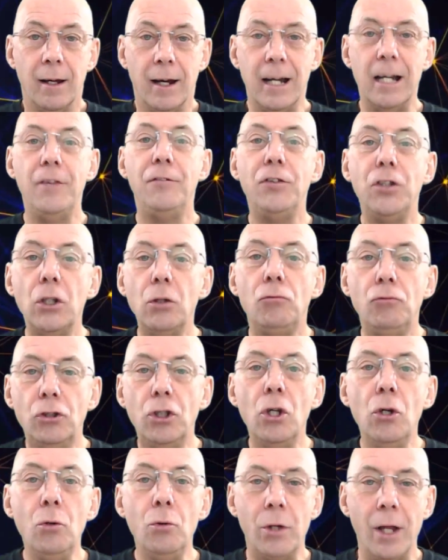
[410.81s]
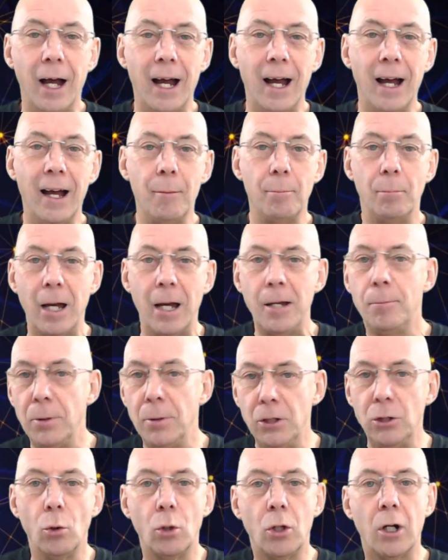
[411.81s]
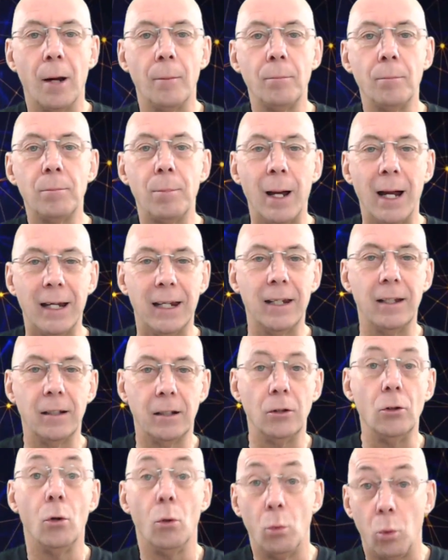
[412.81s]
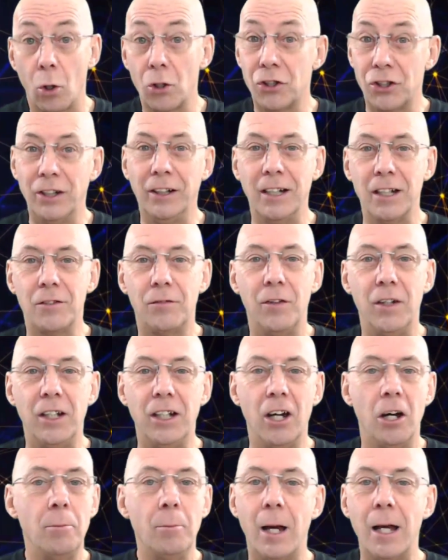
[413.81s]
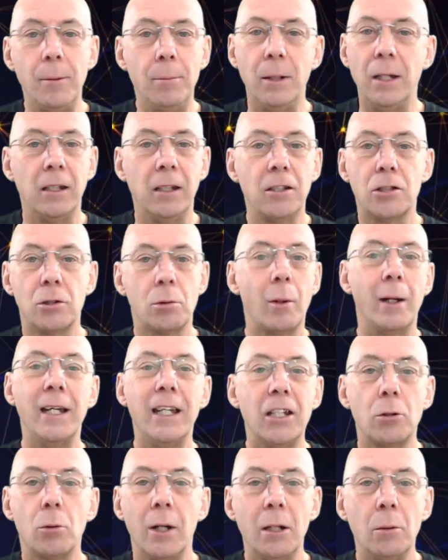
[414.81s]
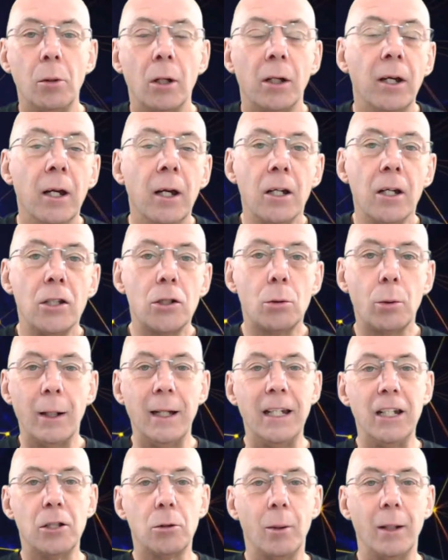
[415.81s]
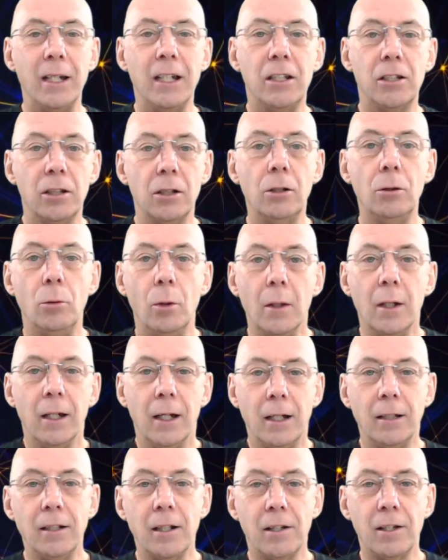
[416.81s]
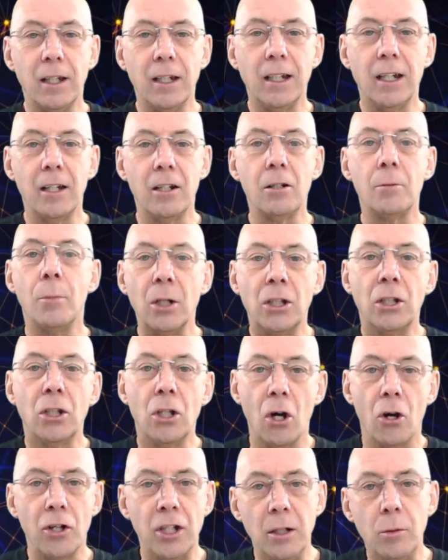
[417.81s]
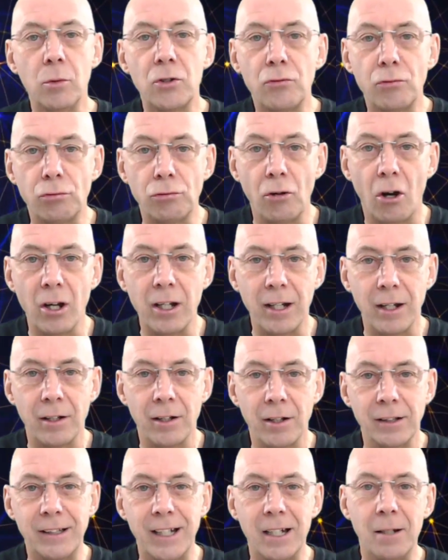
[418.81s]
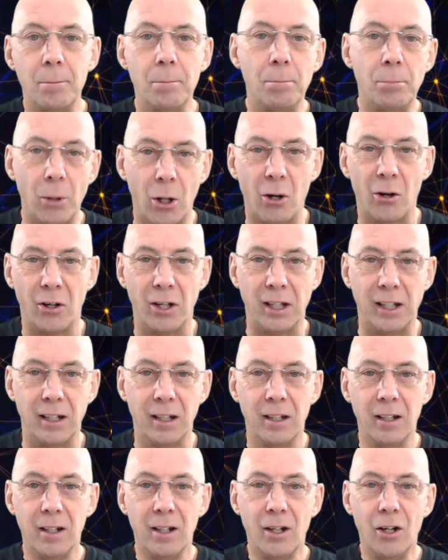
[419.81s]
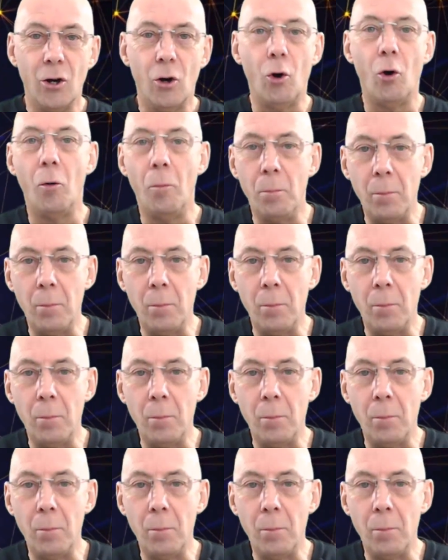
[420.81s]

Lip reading: And if you do that, maybe you'll come back, you're watching this video maybe in 2021, 2022, and you're thinking, oh my God, he was right and I didn't buy. Or